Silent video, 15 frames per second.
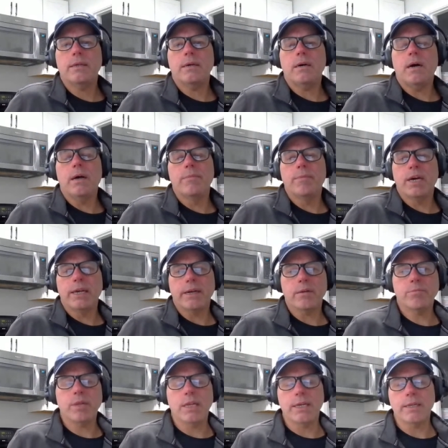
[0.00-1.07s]
on my
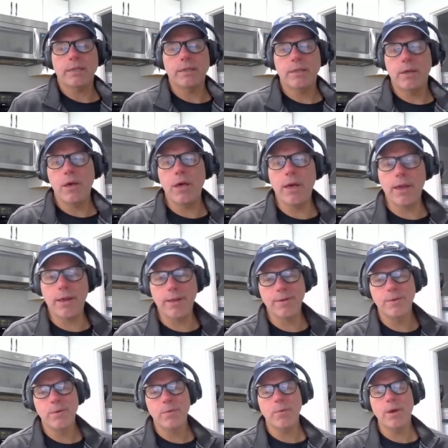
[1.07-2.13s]
airplane,
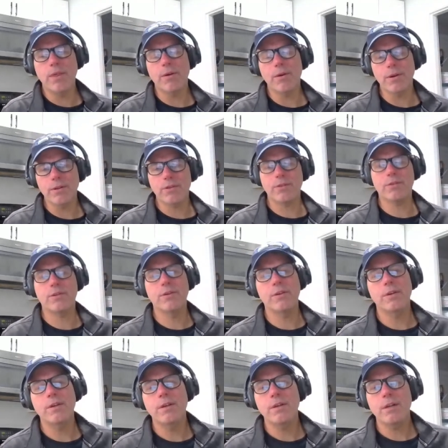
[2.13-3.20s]
whether it's
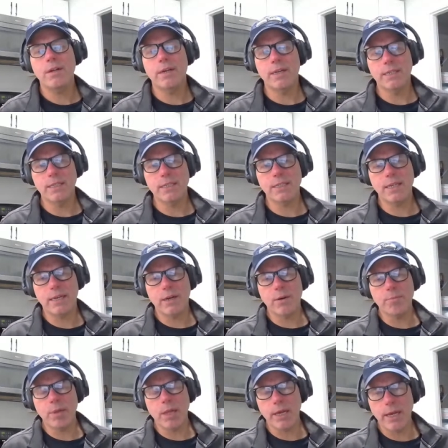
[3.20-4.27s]
an existing
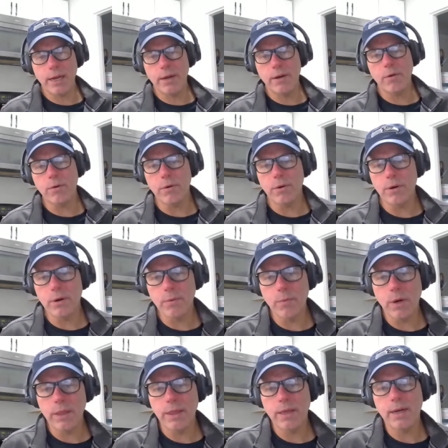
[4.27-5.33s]
airplane or
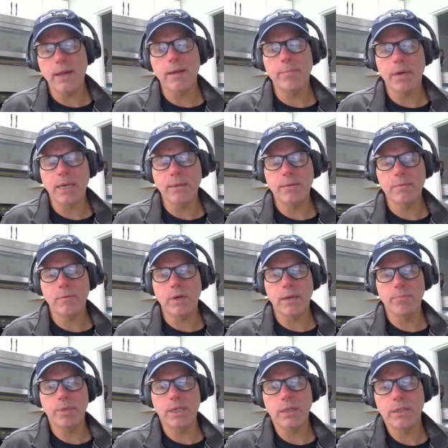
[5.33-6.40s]
one that I might want
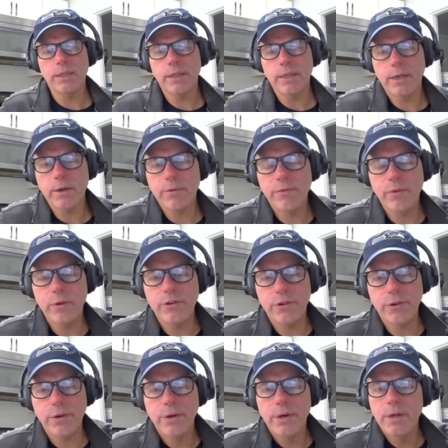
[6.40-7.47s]
to build in the near
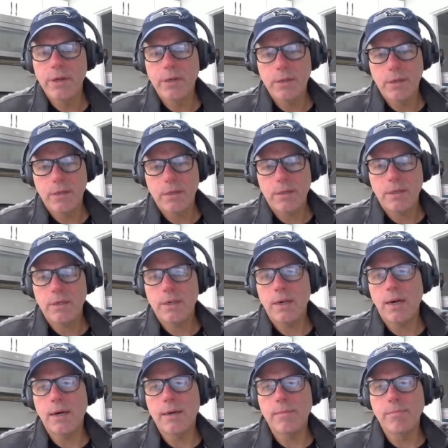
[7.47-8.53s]
future.
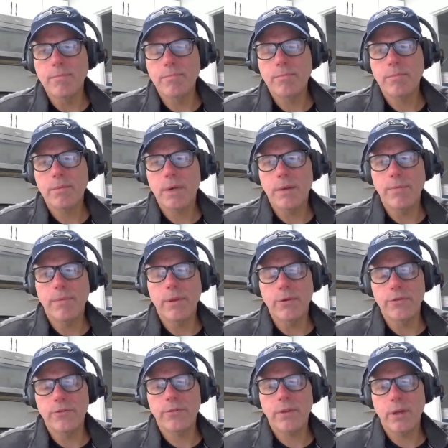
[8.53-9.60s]
Um, there
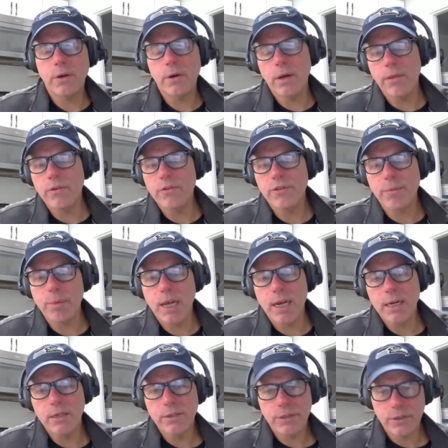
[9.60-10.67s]
are other
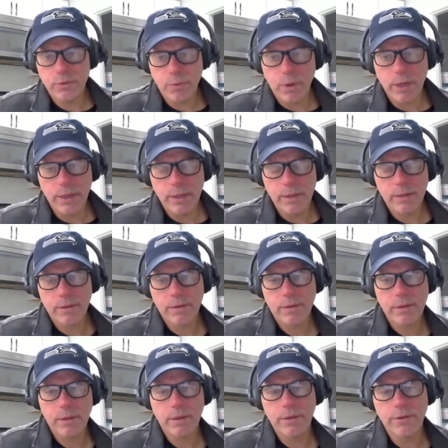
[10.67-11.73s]
suppliers. There's one
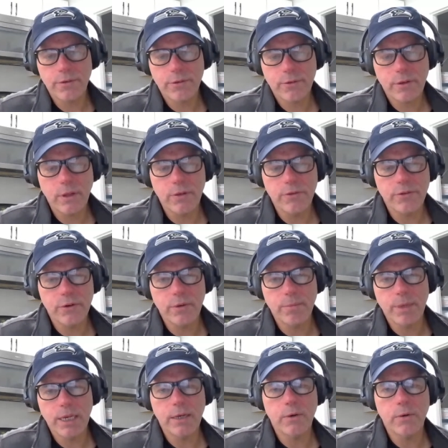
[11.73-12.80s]
that's closer to
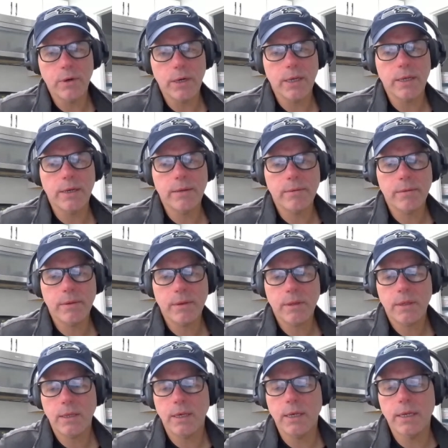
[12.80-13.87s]
me in Oregon,
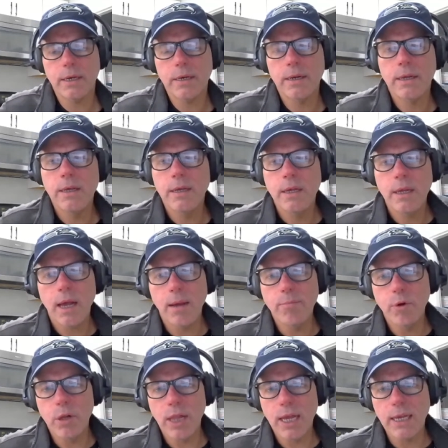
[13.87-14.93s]
and I'm
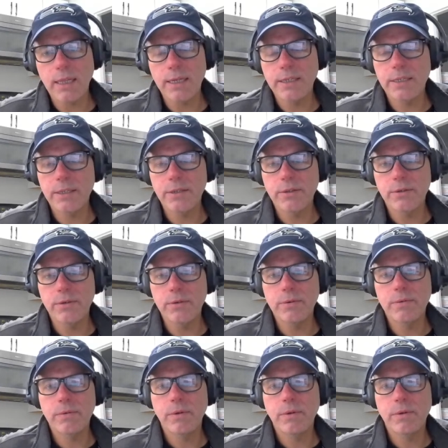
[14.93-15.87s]
more likely to